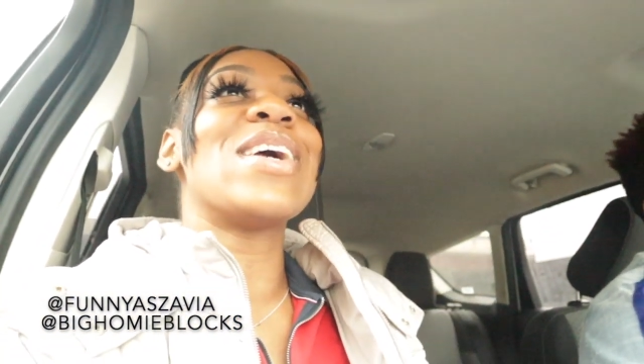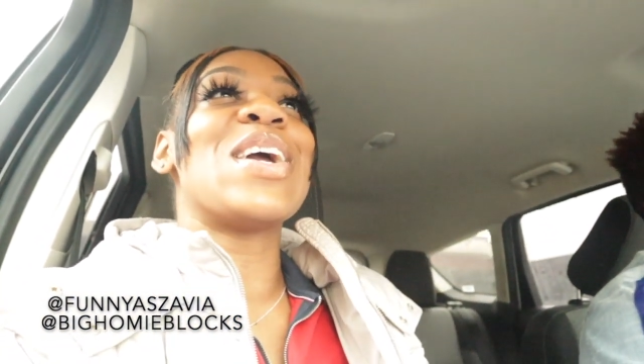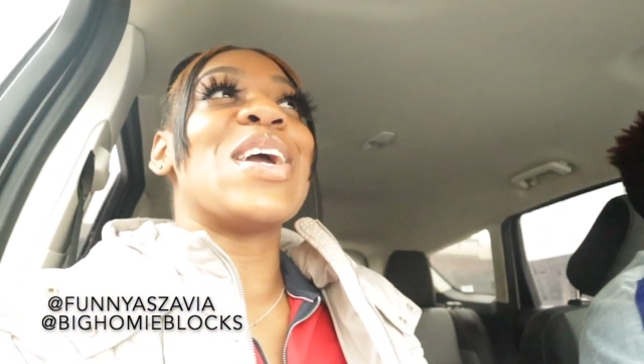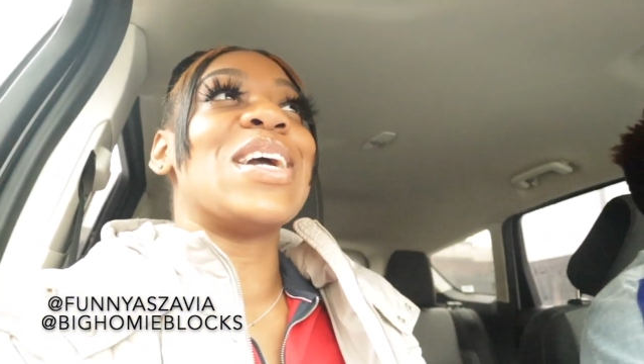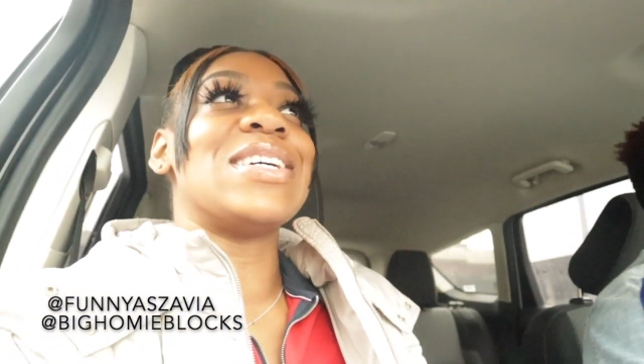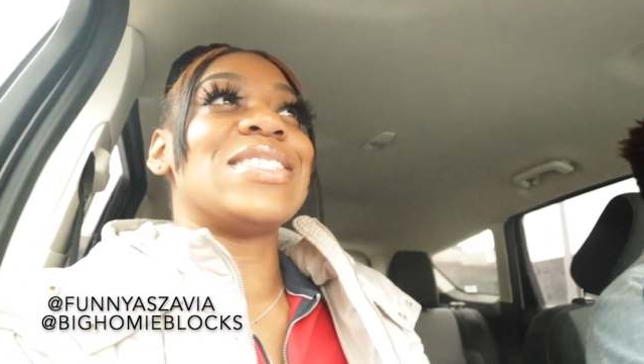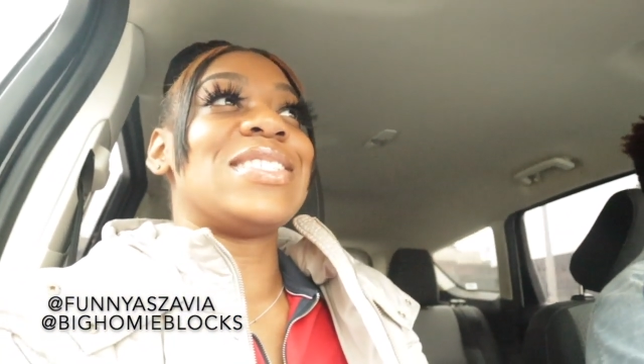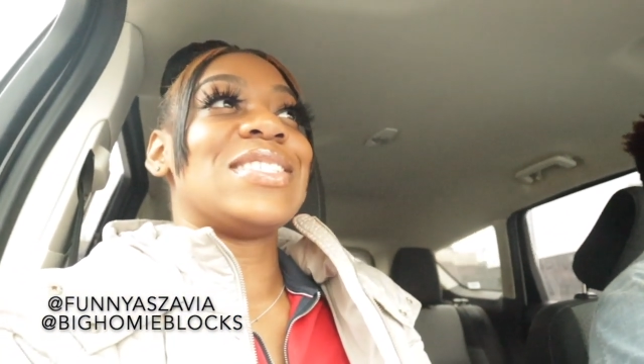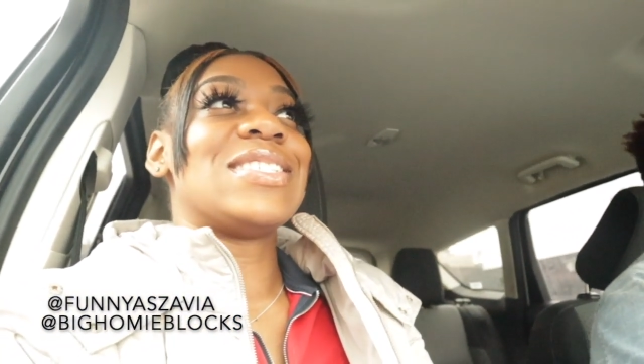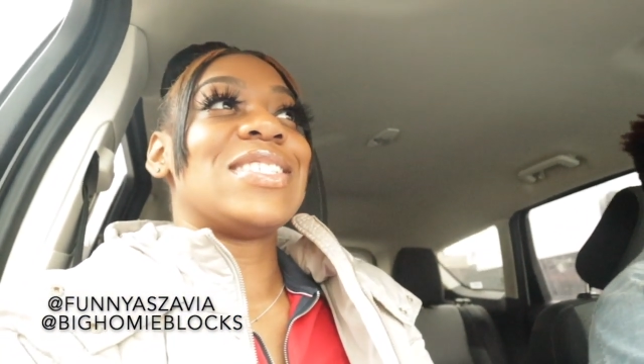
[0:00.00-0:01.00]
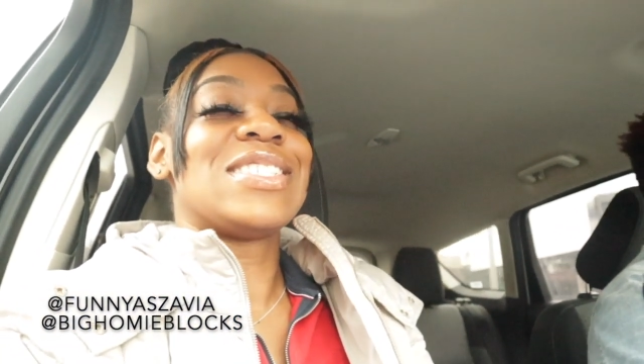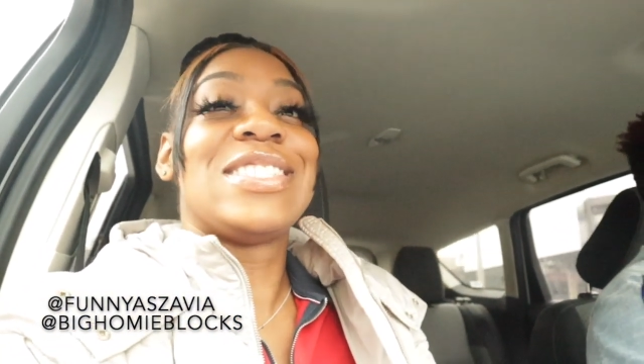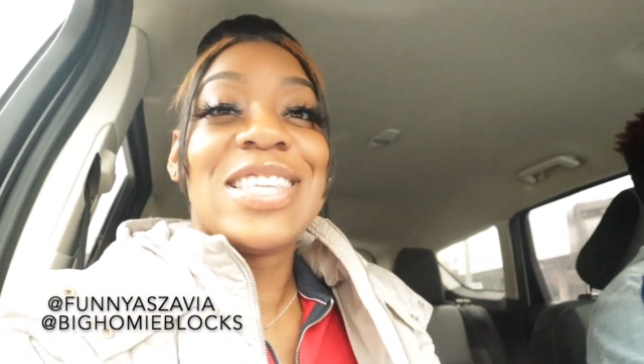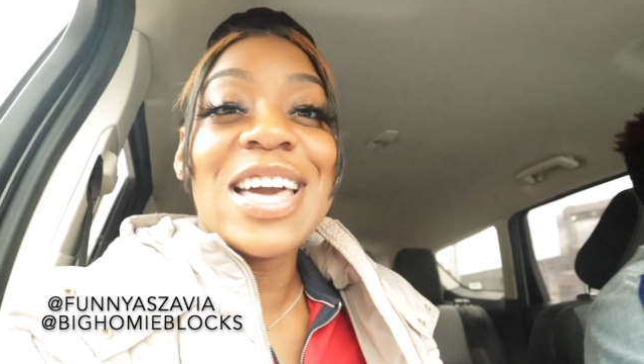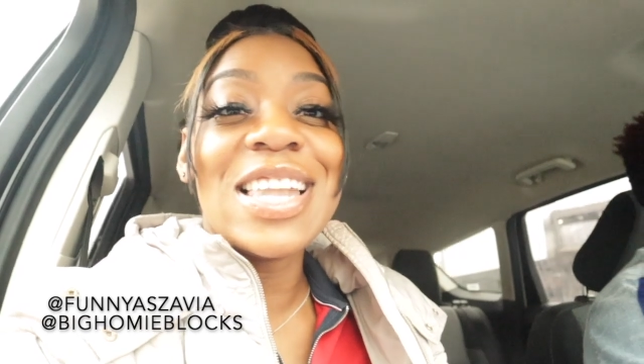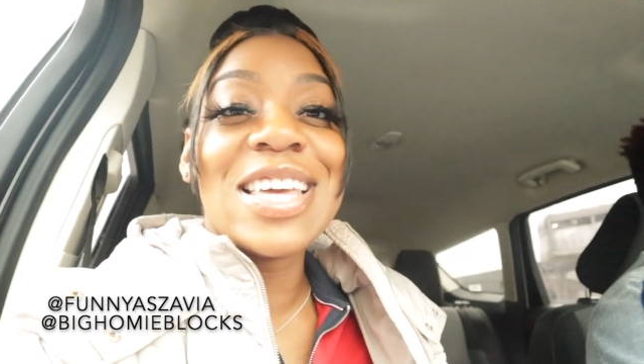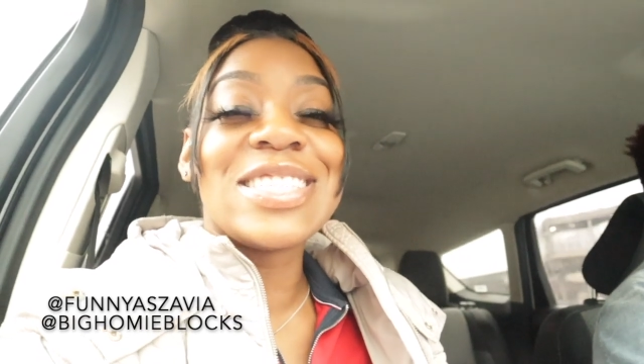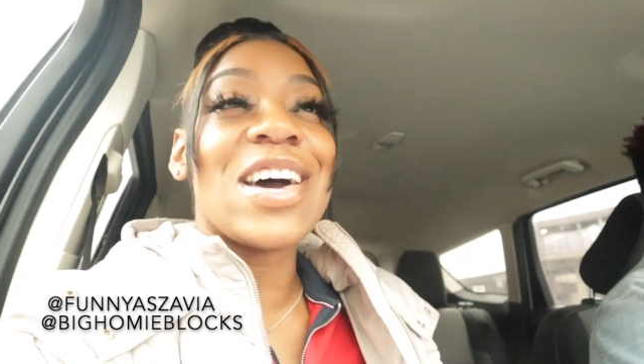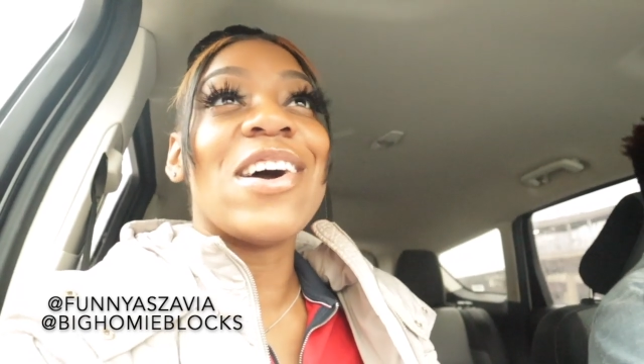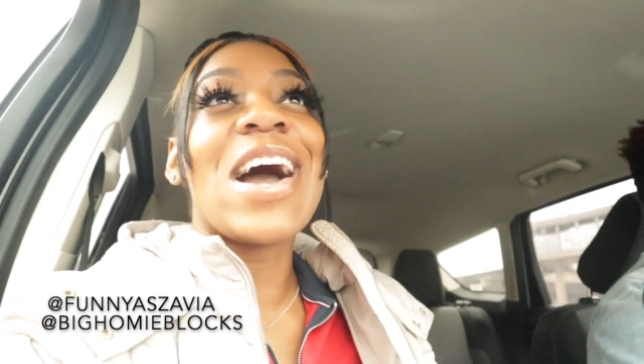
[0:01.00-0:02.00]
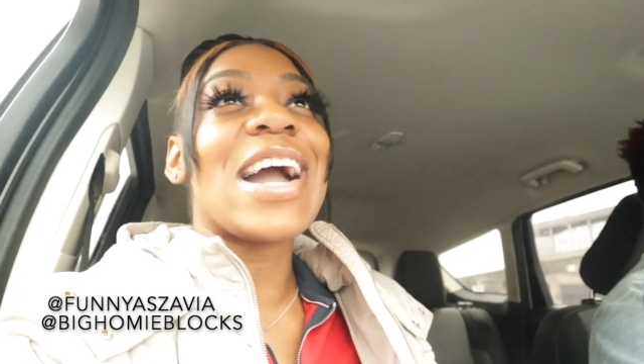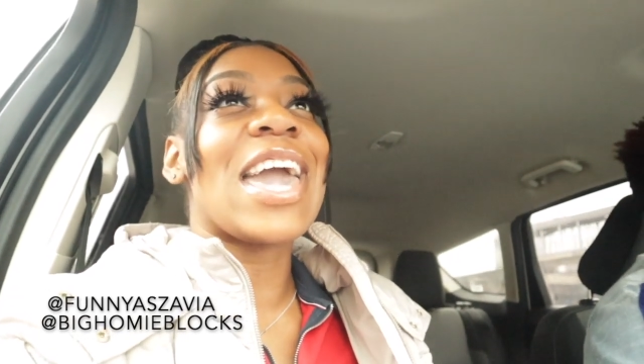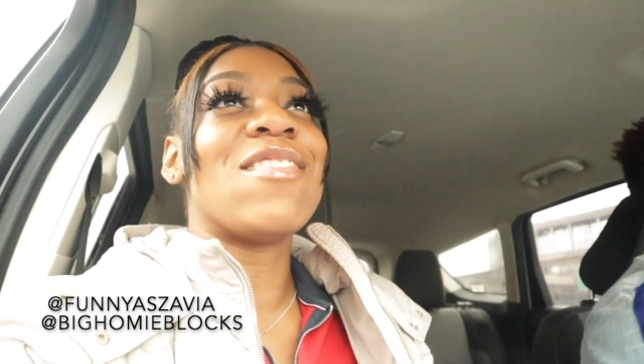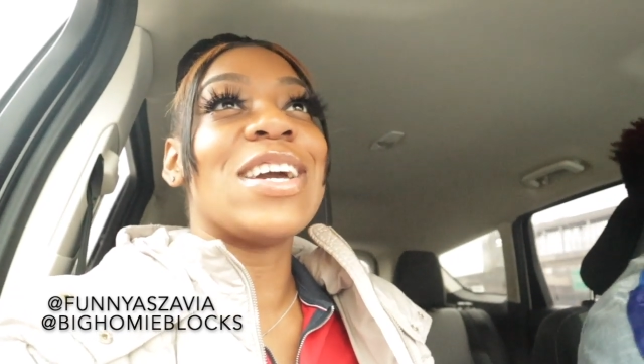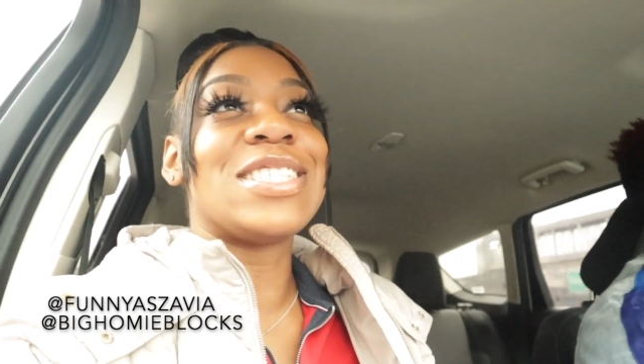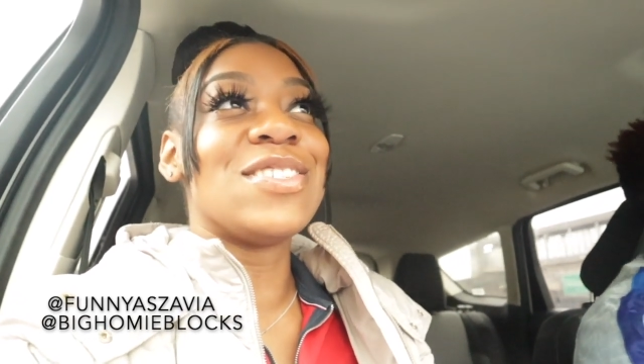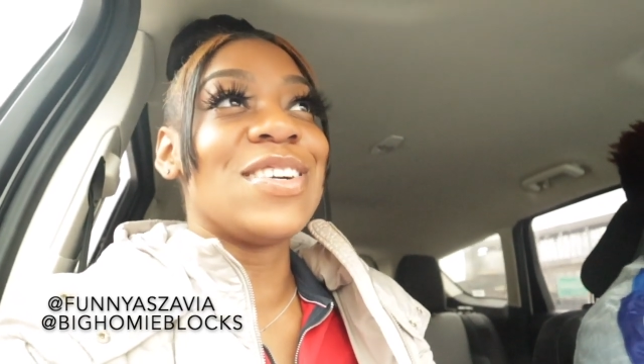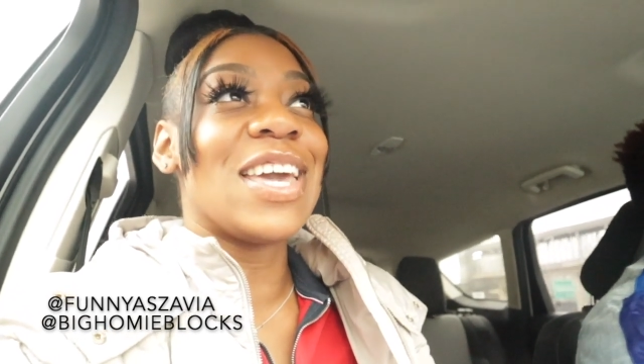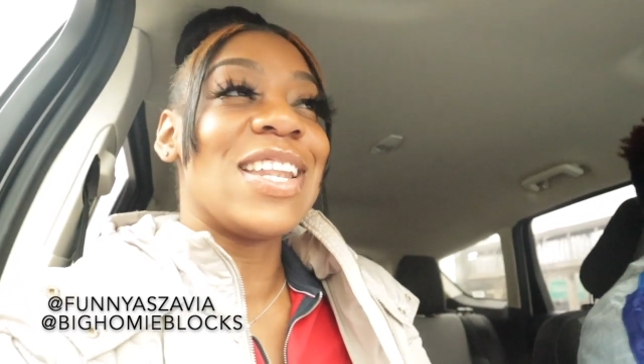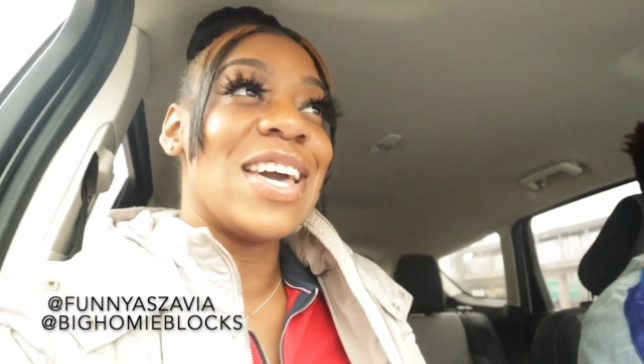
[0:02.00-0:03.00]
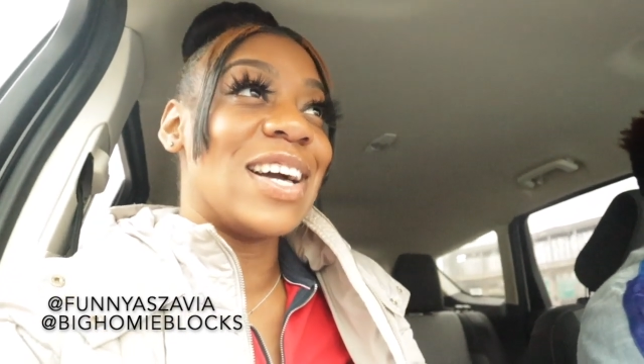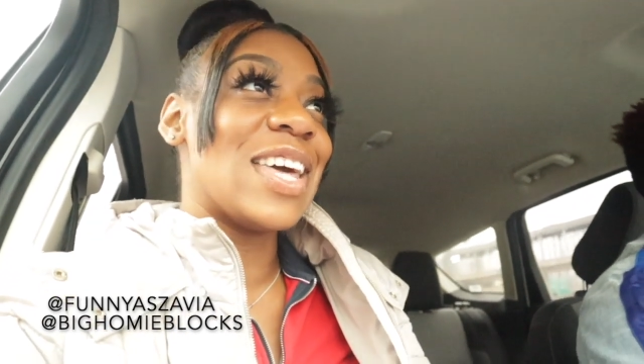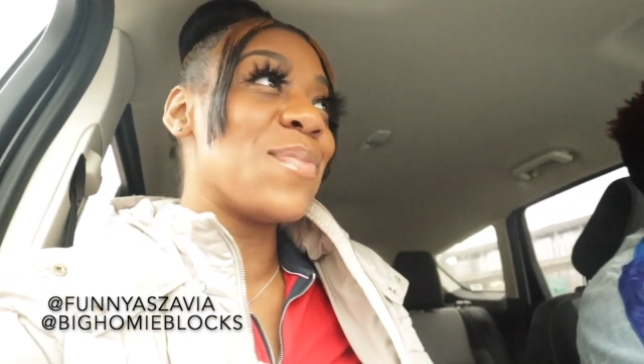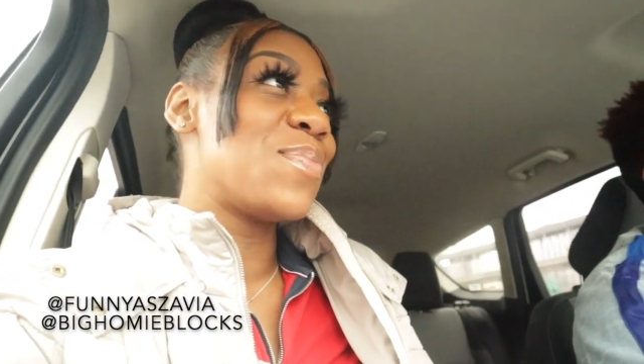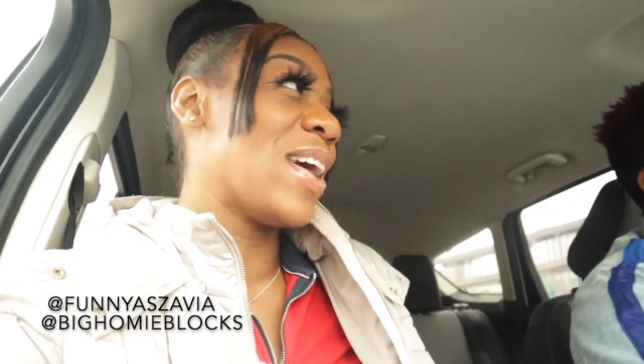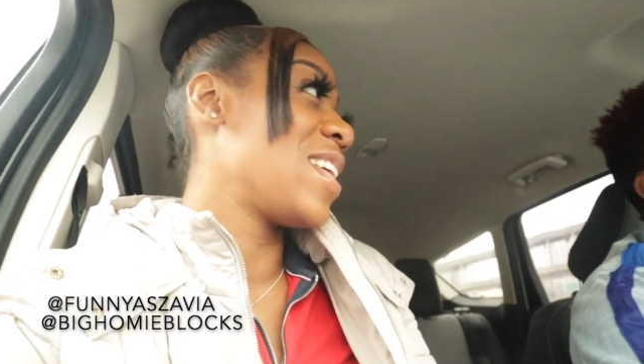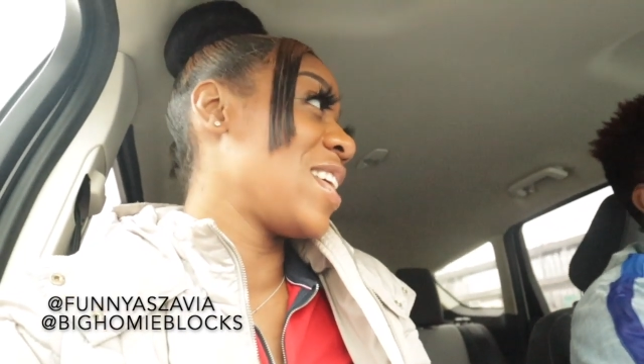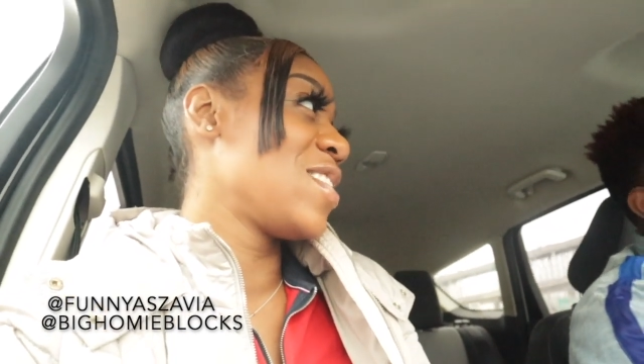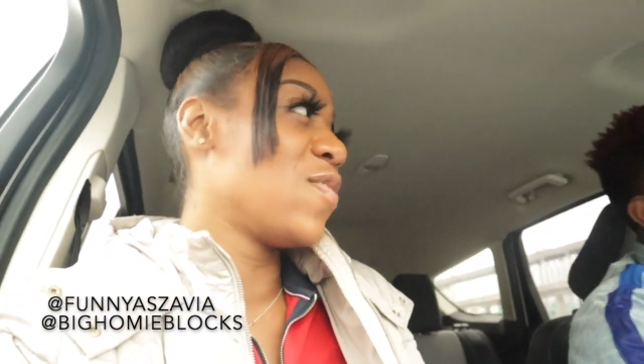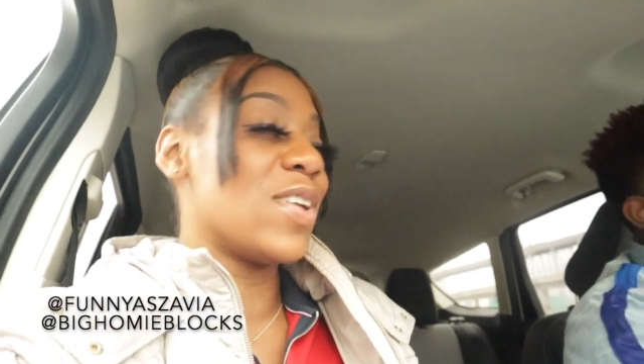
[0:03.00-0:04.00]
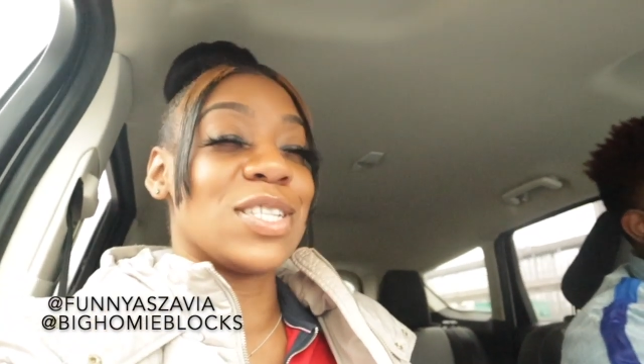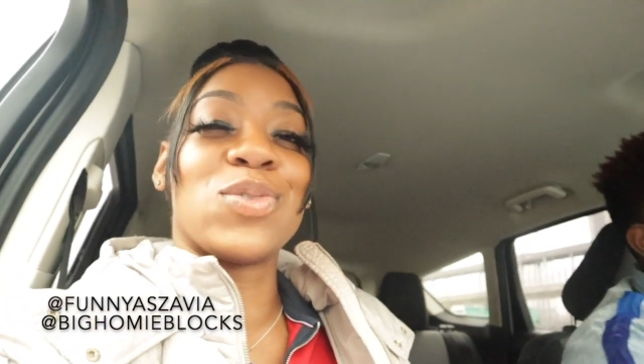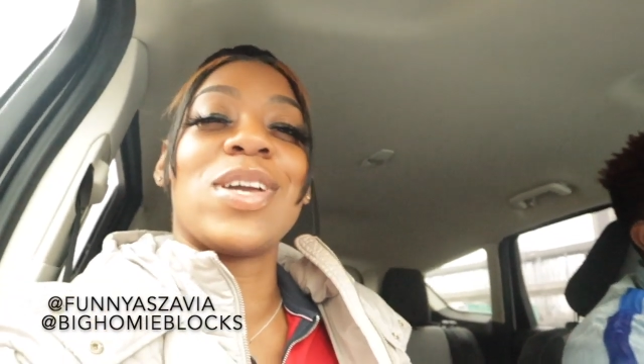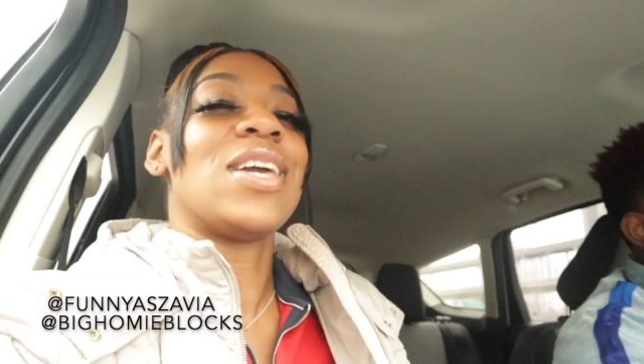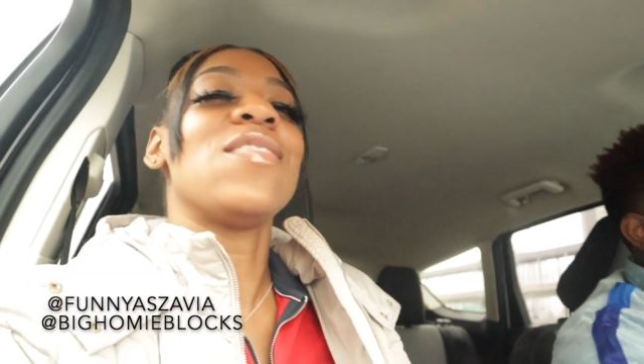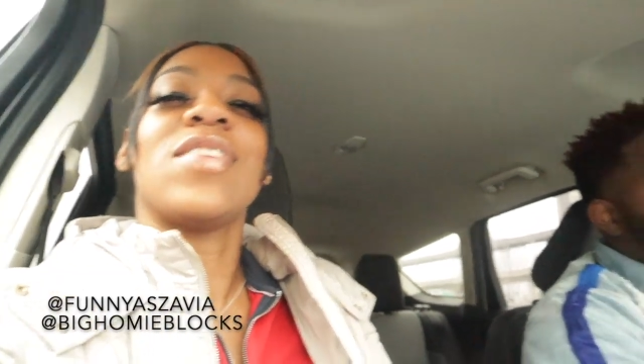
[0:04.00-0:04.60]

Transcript: is silly. So I can't wait till you get there. They, they, you finna tweak, he